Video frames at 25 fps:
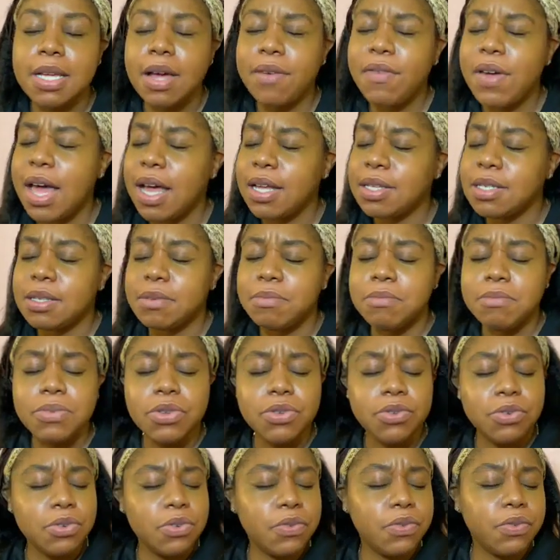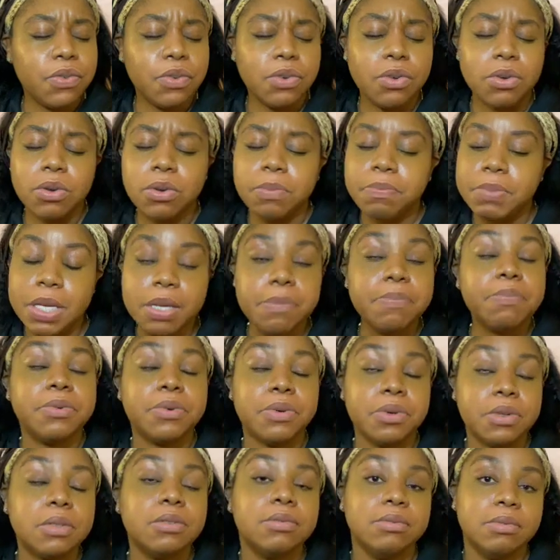I've had some beautiful
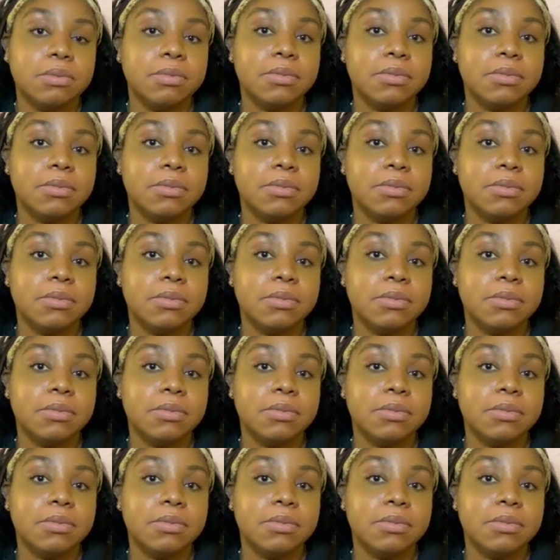people.